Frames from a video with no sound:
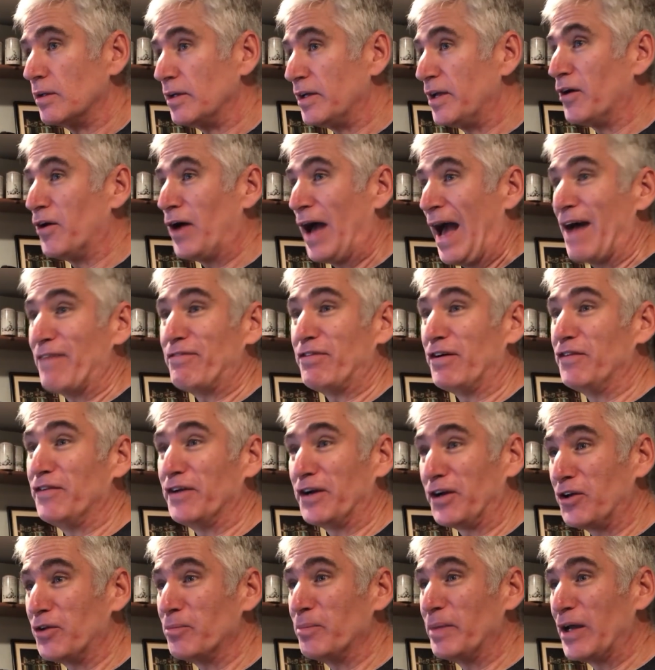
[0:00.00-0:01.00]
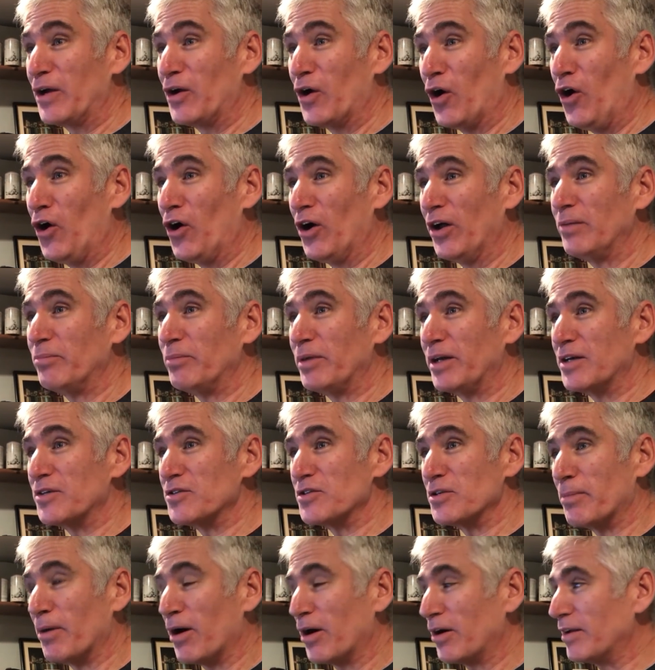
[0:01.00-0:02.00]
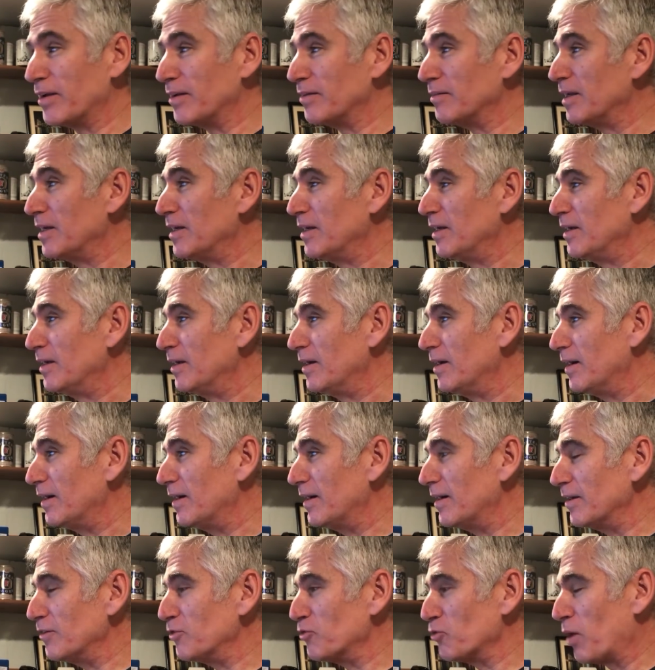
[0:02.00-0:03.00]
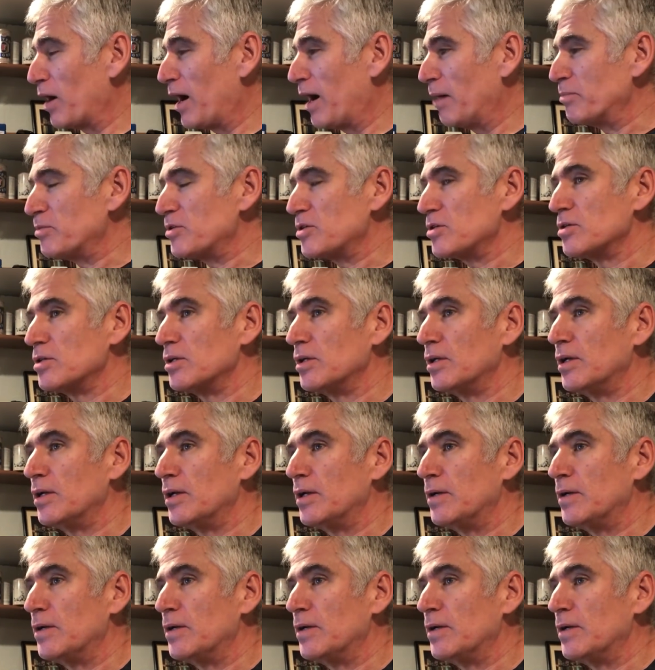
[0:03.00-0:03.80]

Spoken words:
half of it could be gone because the market drops.